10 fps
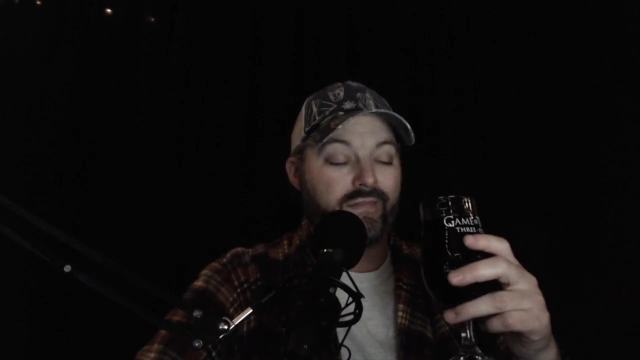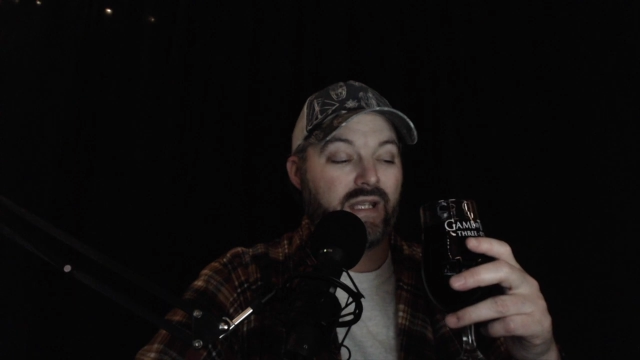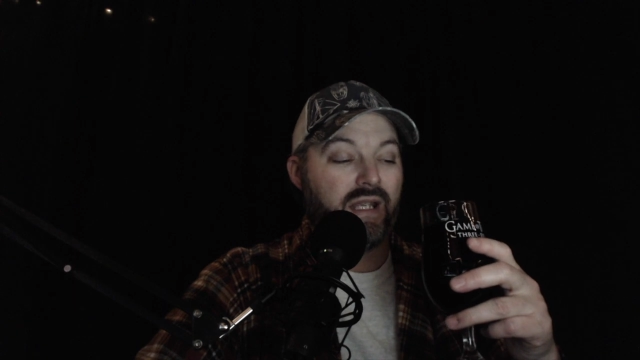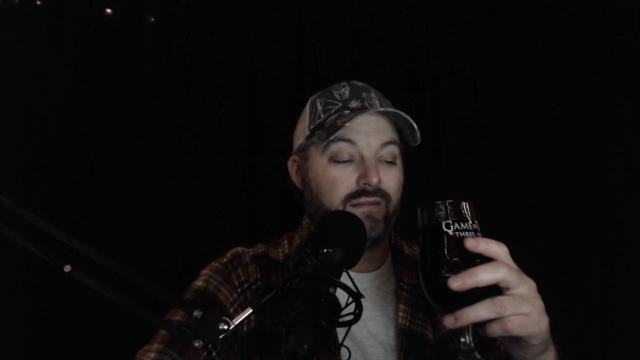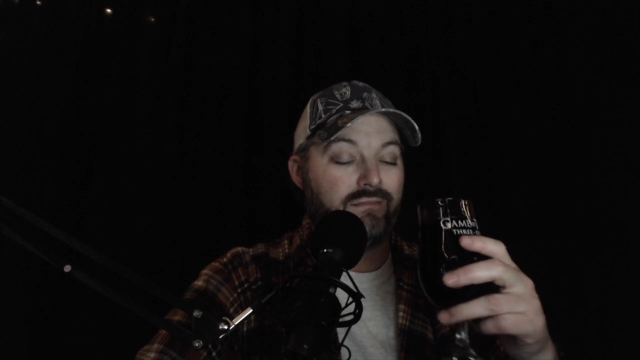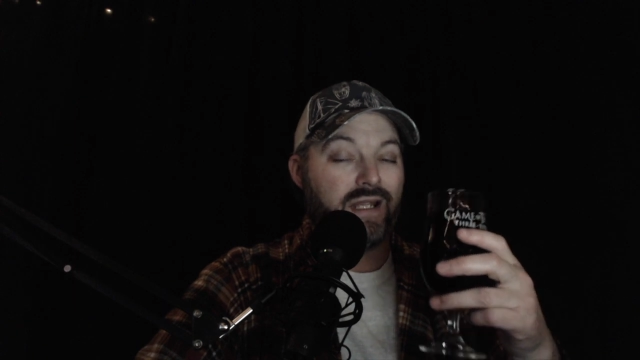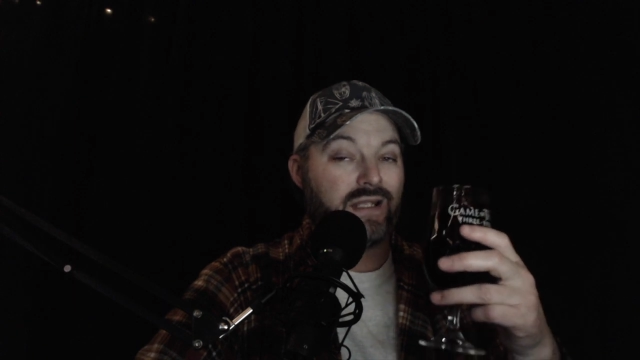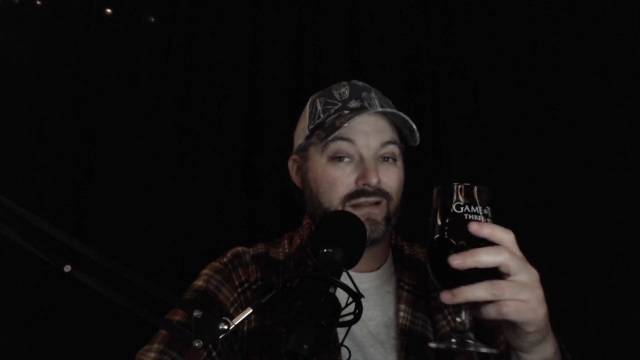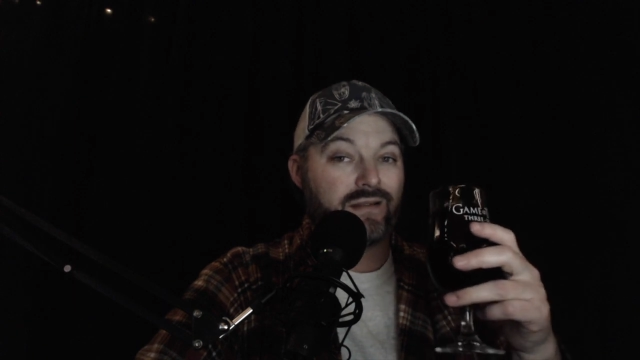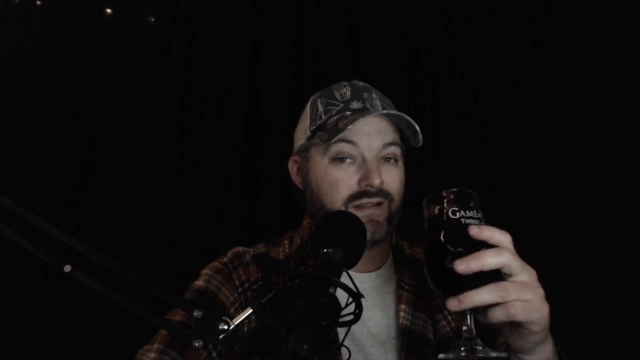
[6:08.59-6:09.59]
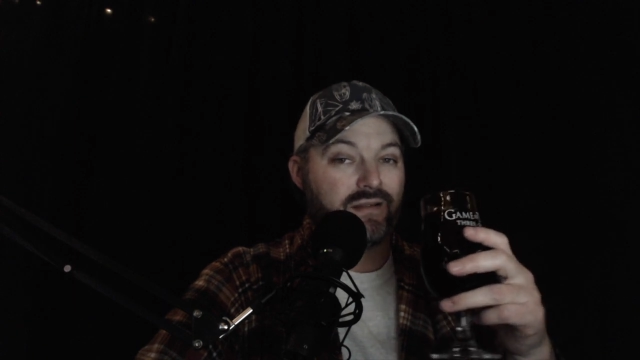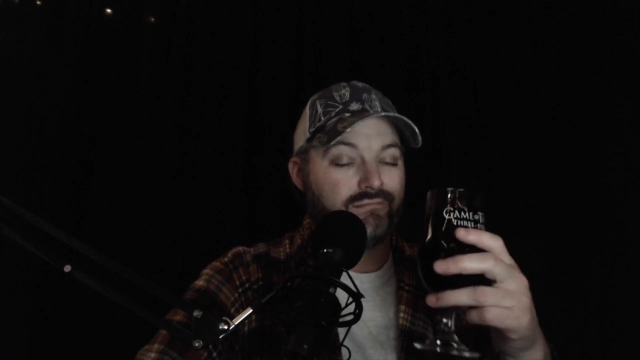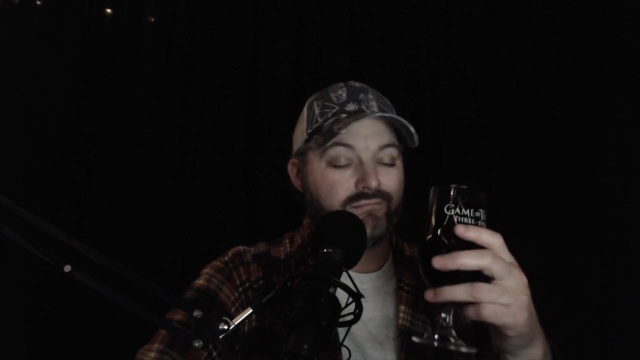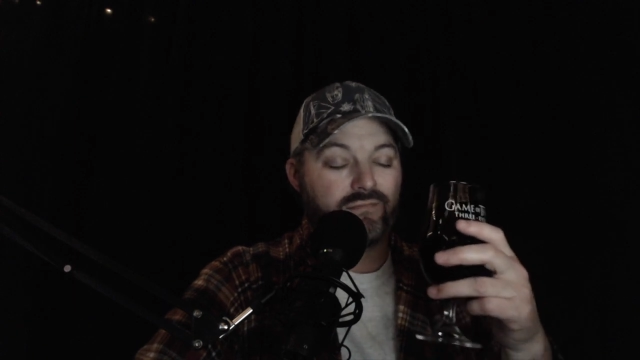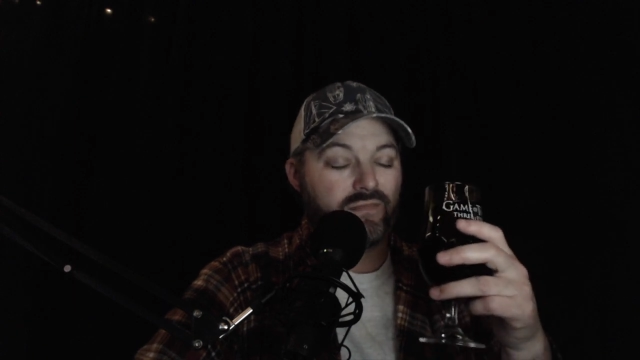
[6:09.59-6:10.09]
it's
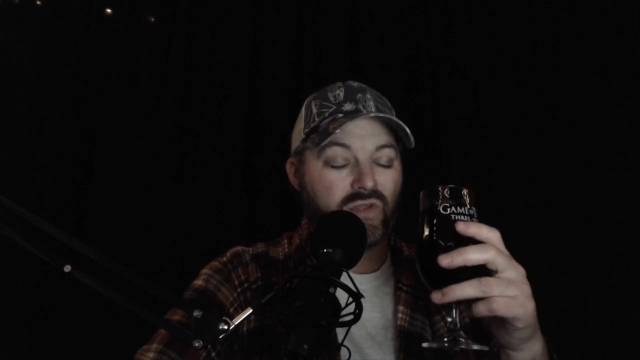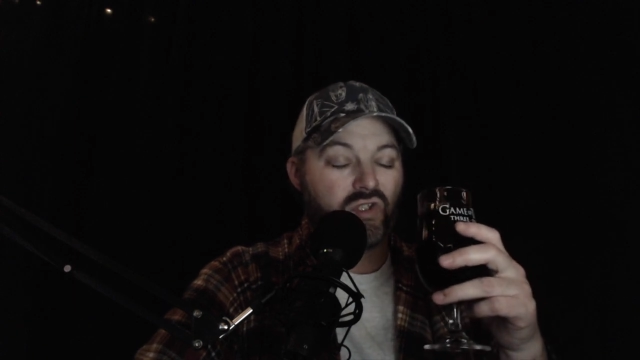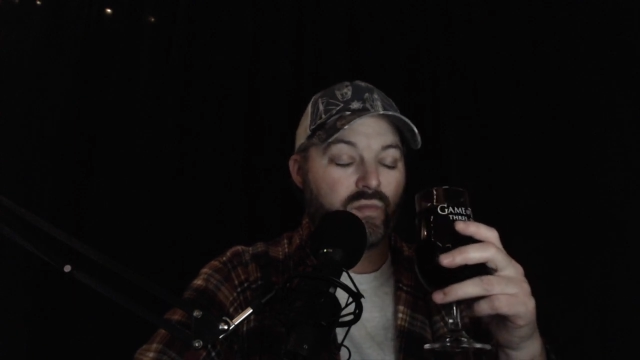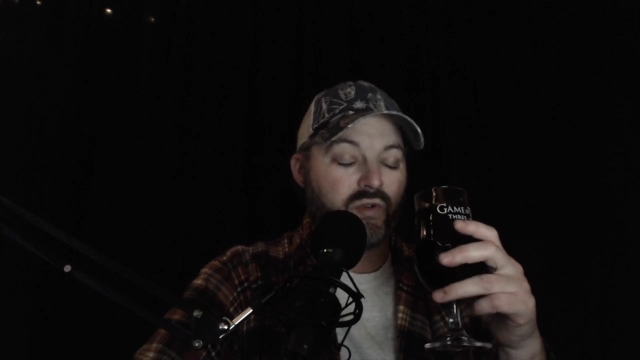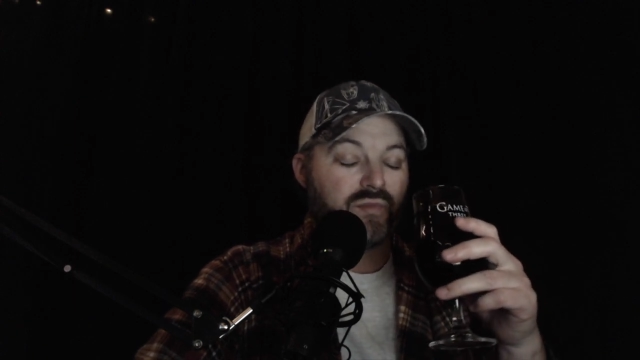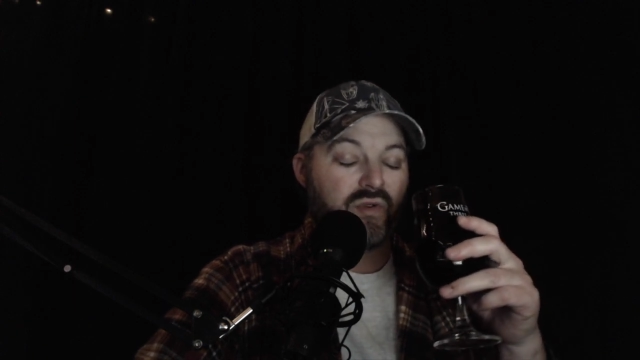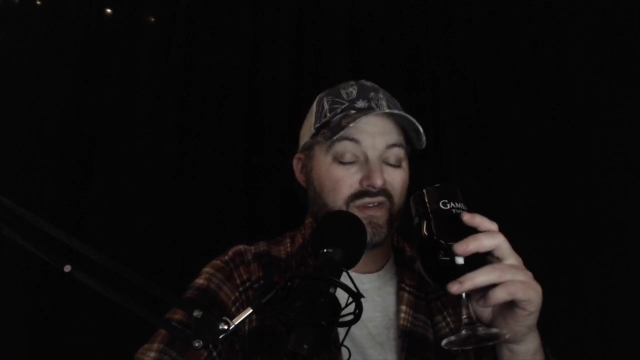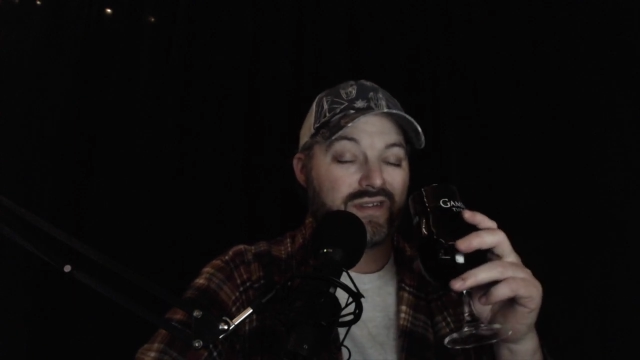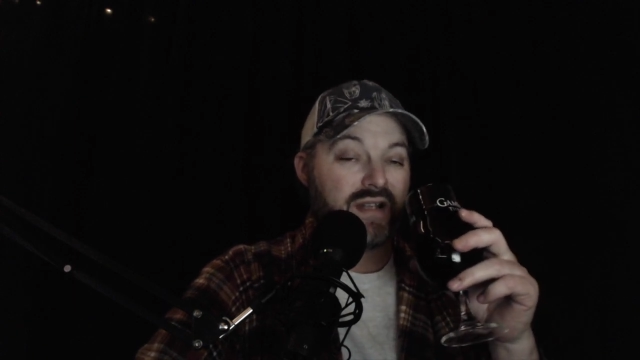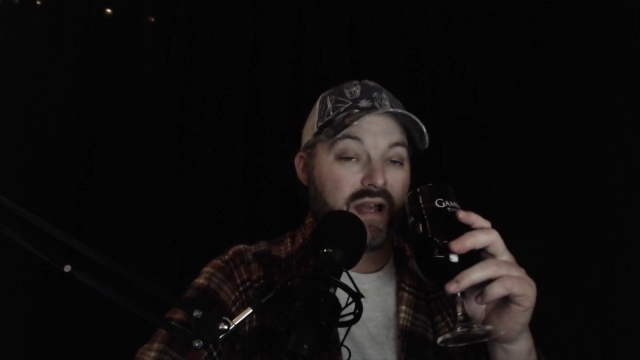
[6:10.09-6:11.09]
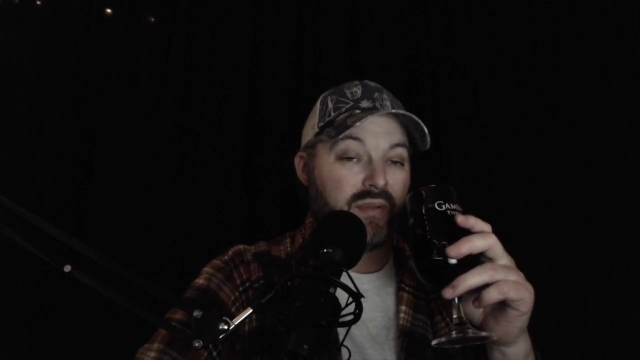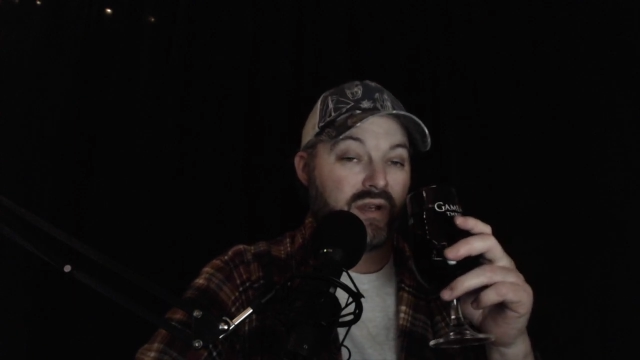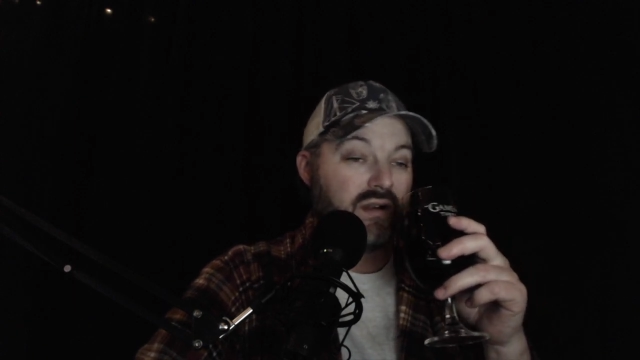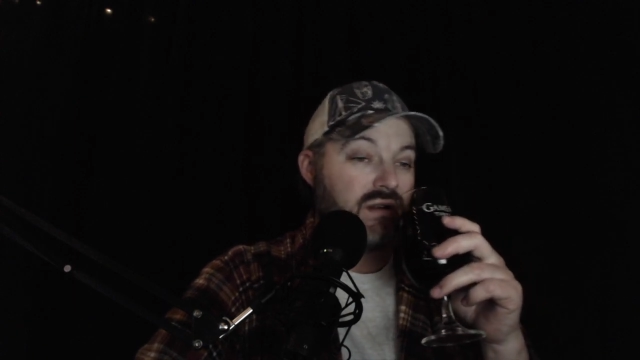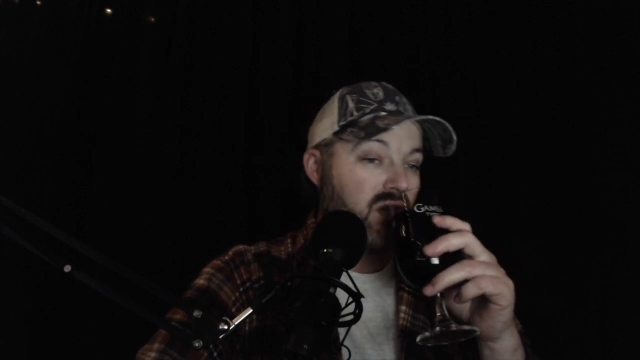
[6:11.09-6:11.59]
super smooth. It's not bitter.